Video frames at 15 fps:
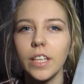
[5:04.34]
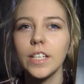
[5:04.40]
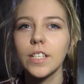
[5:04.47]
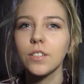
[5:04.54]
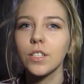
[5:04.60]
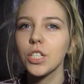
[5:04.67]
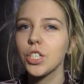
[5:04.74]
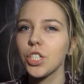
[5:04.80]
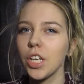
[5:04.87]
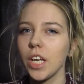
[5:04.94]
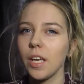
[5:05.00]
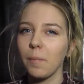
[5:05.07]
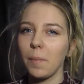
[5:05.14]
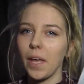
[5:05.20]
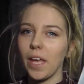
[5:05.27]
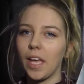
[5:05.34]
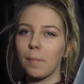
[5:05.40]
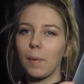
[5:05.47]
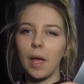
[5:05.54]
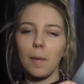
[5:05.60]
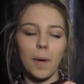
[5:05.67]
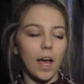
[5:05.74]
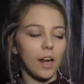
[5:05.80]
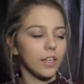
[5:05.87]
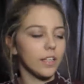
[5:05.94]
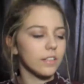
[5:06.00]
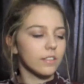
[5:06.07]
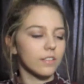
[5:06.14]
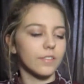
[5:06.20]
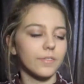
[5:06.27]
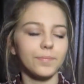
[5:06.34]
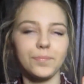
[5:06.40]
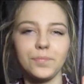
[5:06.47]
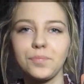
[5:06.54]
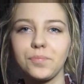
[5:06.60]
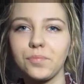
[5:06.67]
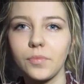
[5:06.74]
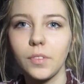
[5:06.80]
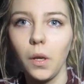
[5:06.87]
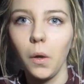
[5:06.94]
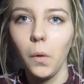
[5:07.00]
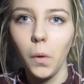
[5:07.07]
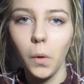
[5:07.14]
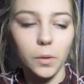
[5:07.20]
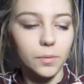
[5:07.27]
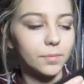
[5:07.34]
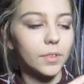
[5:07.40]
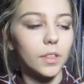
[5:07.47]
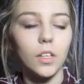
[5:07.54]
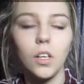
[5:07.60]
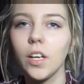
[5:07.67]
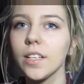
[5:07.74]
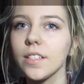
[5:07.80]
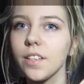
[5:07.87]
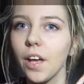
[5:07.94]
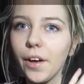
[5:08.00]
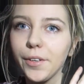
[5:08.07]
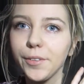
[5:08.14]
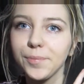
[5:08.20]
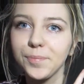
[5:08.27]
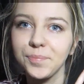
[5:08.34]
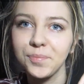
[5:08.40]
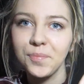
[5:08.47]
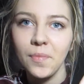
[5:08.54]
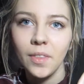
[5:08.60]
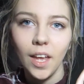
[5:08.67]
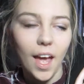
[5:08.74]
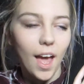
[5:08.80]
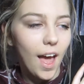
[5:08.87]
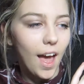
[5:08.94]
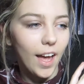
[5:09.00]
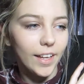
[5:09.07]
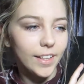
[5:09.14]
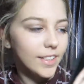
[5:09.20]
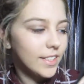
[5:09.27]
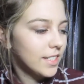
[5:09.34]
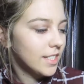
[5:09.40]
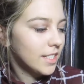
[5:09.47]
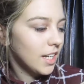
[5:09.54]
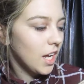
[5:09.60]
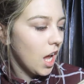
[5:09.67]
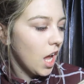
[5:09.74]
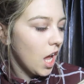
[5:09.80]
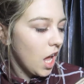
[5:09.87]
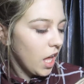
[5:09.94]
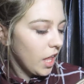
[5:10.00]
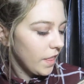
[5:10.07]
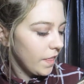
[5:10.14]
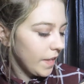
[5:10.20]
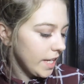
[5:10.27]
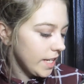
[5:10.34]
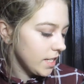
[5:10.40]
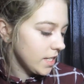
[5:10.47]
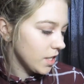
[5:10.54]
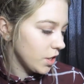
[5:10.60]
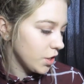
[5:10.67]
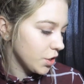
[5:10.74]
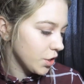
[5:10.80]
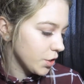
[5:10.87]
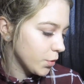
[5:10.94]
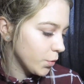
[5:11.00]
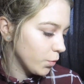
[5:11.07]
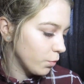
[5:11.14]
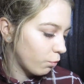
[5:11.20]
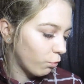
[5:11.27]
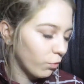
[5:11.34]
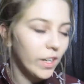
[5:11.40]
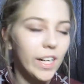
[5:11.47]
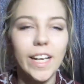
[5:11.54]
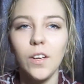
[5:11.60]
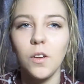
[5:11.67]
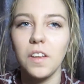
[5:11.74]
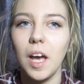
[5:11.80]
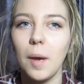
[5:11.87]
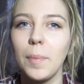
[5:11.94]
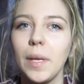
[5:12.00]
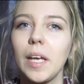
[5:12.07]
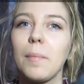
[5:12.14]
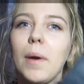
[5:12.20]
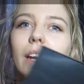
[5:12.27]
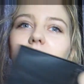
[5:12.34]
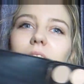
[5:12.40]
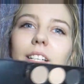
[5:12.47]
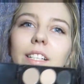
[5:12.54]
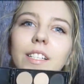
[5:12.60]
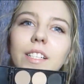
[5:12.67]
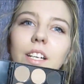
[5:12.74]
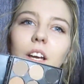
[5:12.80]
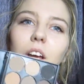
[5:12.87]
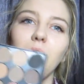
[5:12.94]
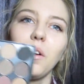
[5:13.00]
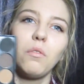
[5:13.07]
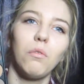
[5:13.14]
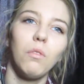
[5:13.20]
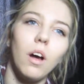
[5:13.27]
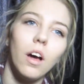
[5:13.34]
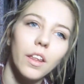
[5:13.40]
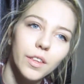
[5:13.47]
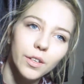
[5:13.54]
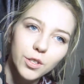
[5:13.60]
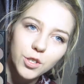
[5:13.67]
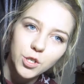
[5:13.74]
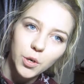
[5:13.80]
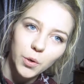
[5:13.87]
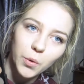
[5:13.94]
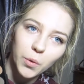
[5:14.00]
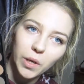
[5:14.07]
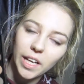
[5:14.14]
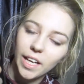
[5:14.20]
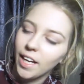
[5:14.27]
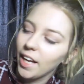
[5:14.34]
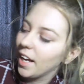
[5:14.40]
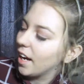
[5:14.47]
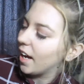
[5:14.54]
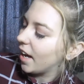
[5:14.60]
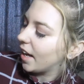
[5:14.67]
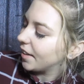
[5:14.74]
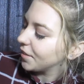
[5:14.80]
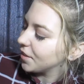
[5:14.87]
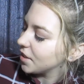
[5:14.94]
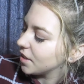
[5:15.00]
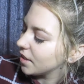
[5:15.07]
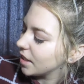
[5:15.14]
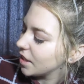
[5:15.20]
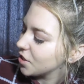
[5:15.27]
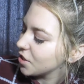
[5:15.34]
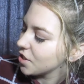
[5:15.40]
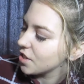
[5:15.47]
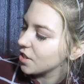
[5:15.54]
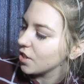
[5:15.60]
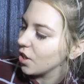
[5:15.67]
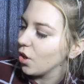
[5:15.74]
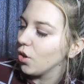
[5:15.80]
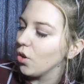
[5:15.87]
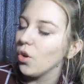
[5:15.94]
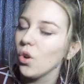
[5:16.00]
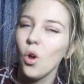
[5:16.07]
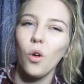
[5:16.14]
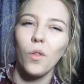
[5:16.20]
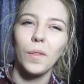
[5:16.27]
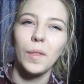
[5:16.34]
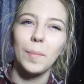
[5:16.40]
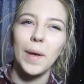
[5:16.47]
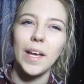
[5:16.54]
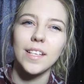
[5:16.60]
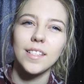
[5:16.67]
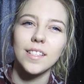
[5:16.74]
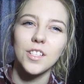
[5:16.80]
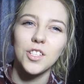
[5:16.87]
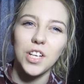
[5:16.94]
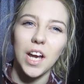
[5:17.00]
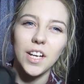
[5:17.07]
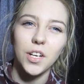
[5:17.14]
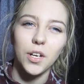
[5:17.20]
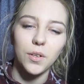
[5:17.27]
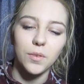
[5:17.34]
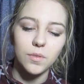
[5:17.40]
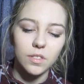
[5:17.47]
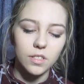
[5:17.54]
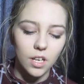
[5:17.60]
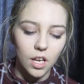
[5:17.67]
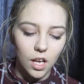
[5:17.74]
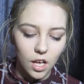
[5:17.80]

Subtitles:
these cheap eBay palettes, like so, and these are just really not that pigmented, rather chalky, and they're just not the best shadows.